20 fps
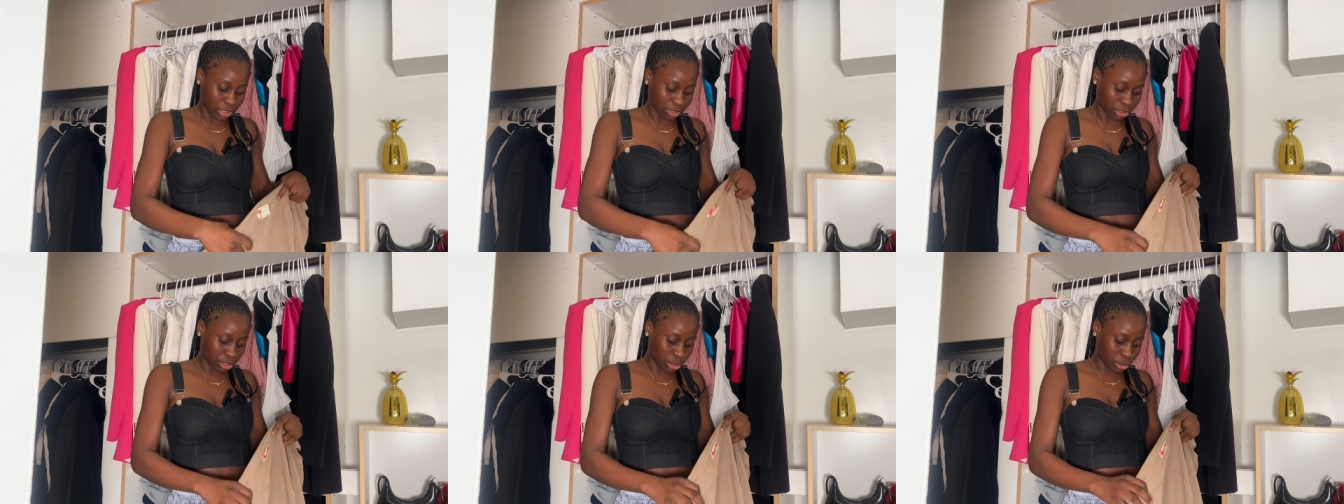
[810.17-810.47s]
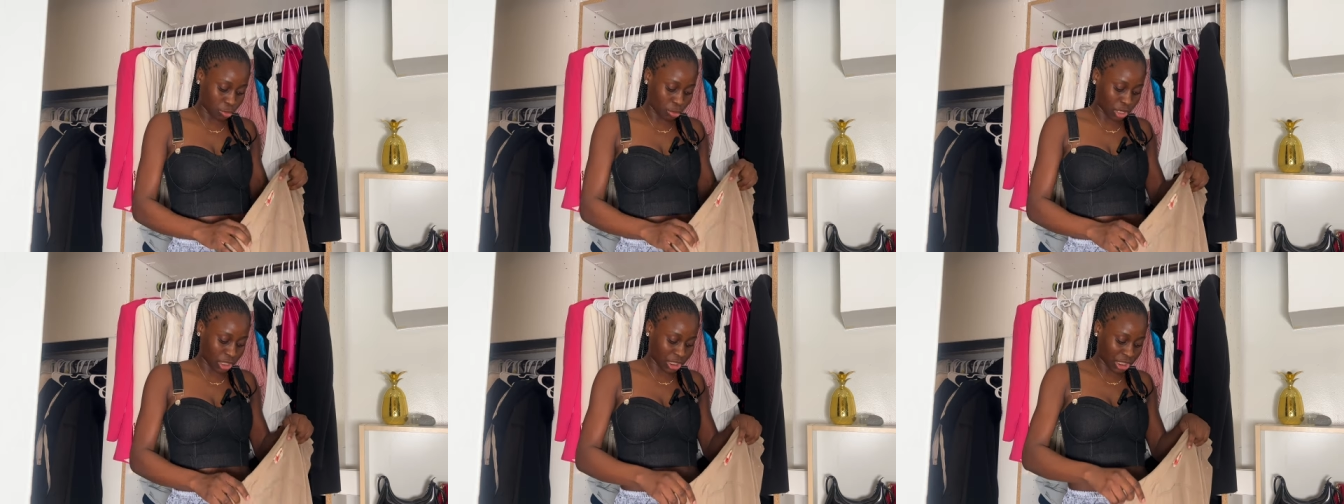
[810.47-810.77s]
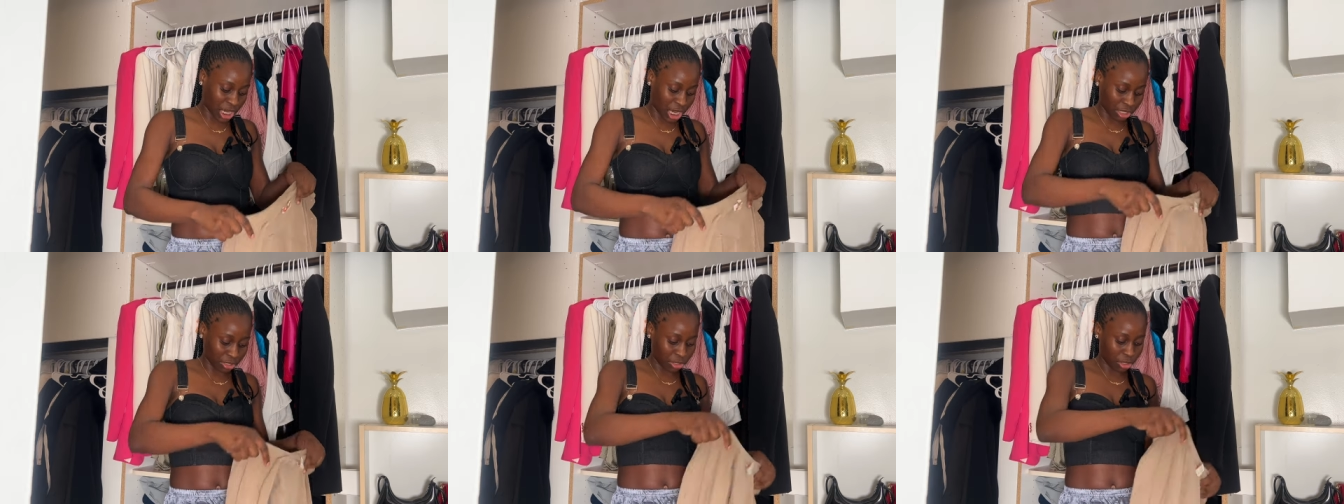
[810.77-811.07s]
this ones
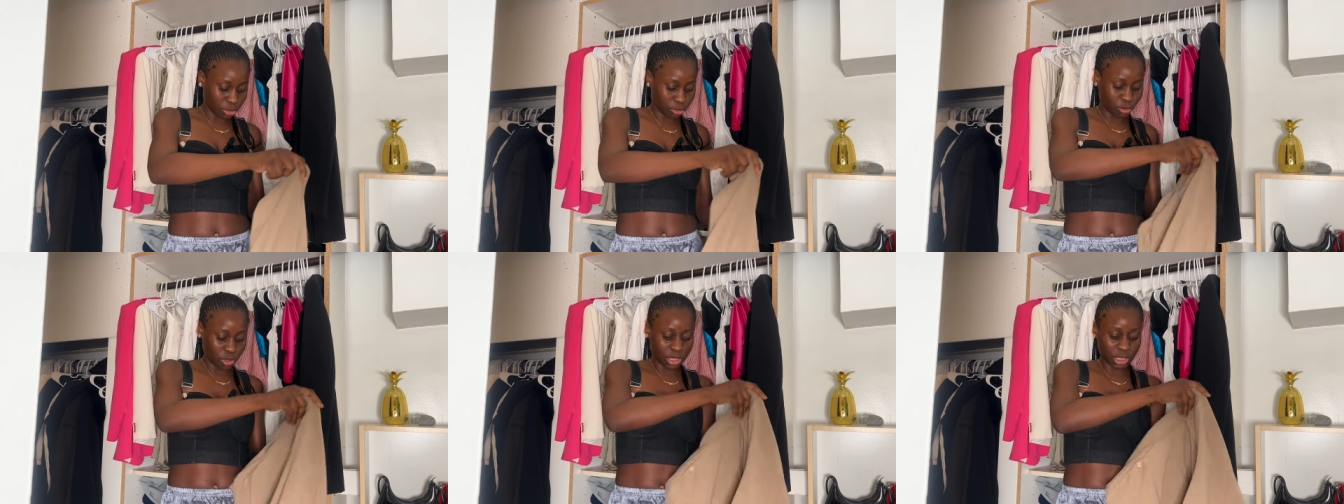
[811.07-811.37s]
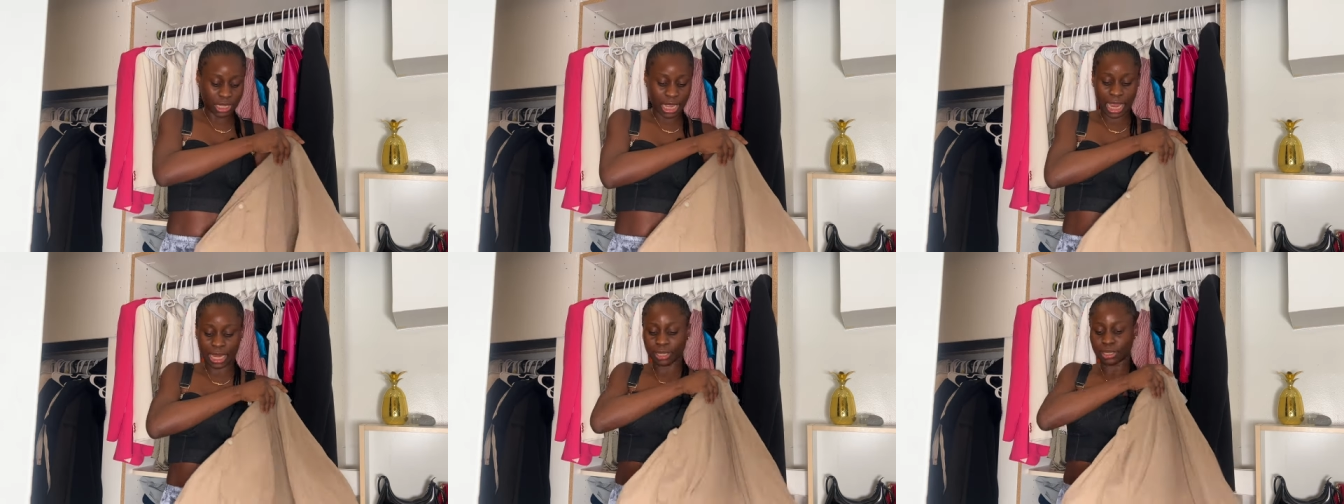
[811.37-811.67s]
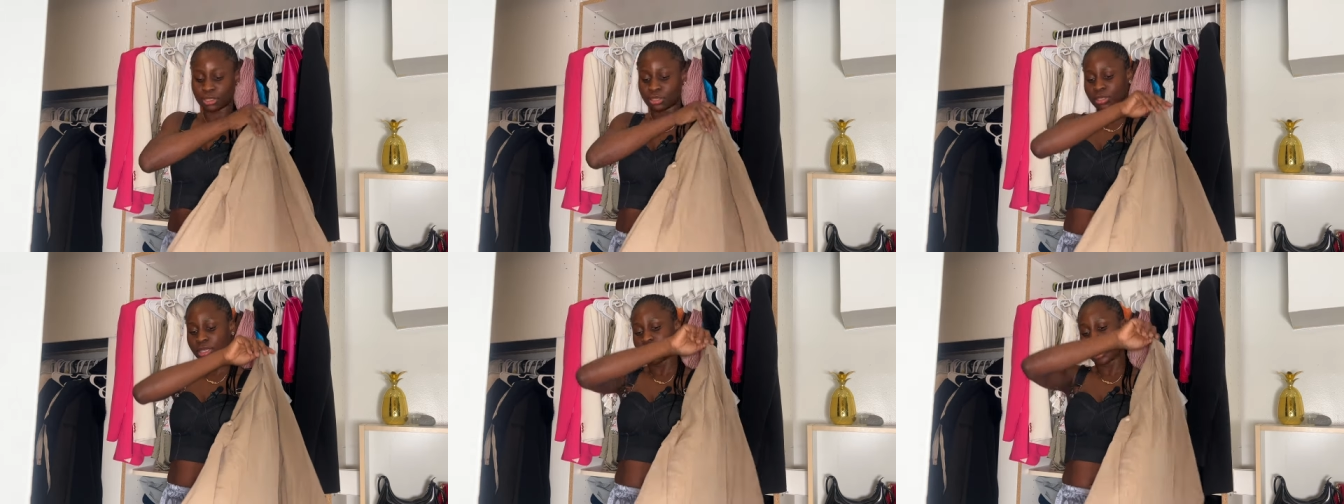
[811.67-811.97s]
are just ones that i need
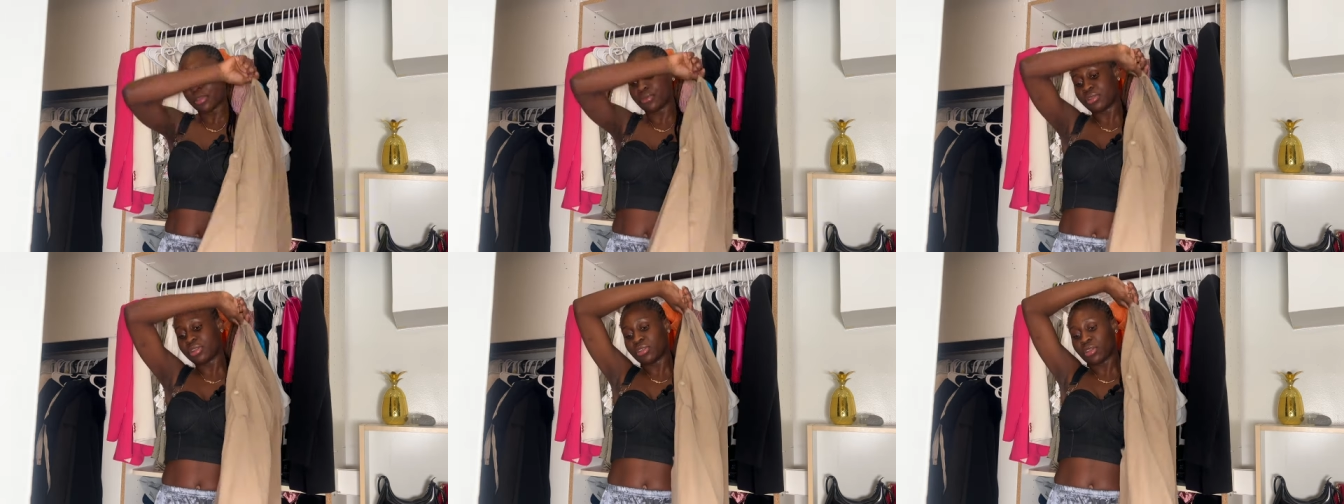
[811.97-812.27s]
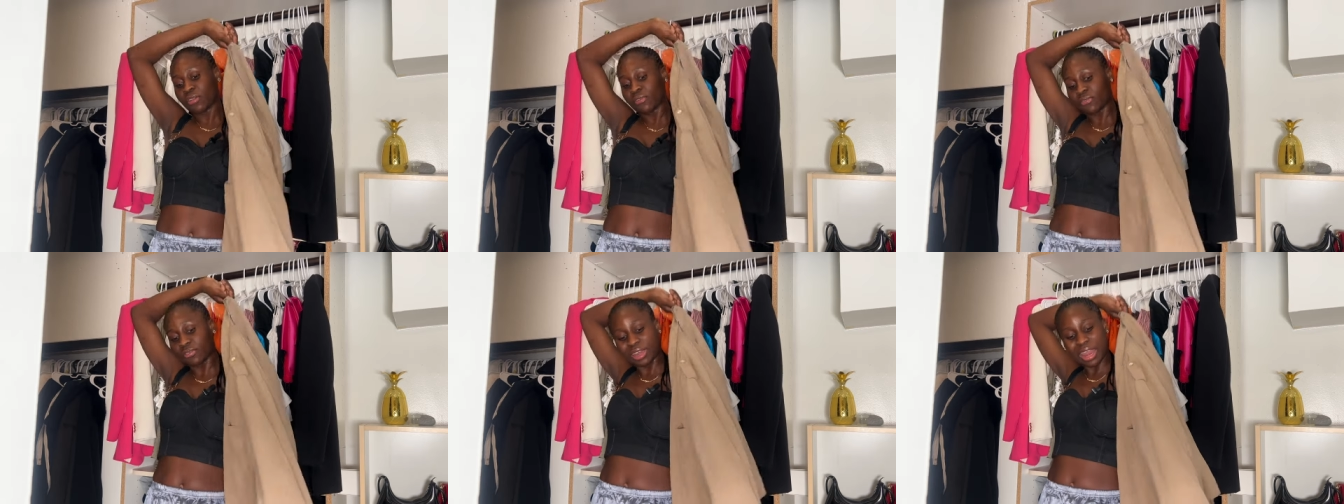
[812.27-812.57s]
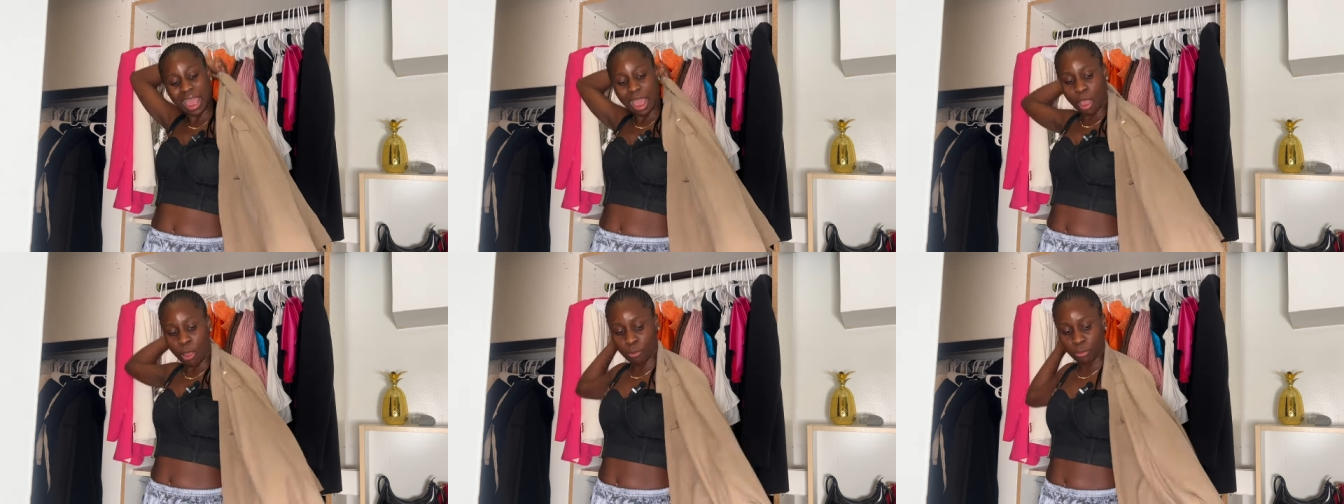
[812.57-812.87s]
to get rid of
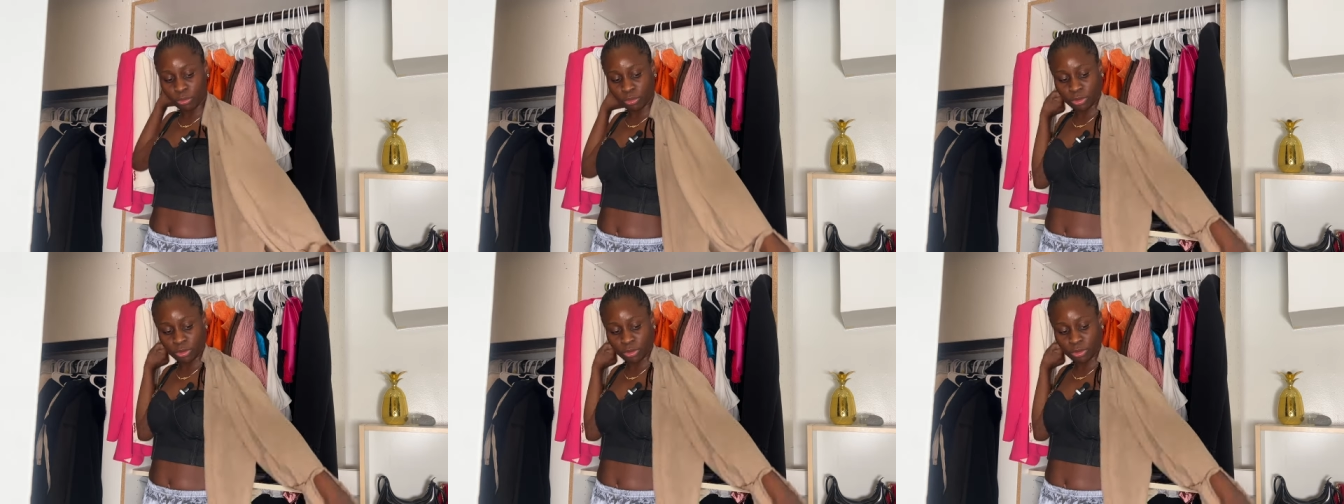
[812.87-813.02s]
now